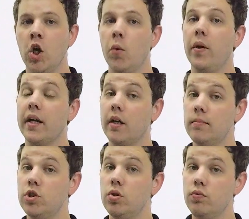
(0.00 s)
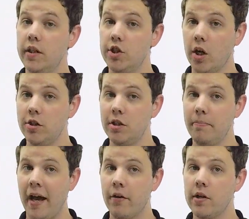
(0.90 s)
When it comes to recharge the
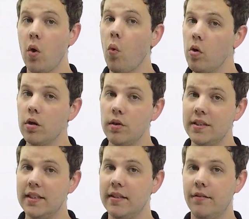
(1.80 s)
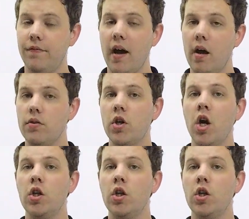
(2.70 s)
battery or listen to the files,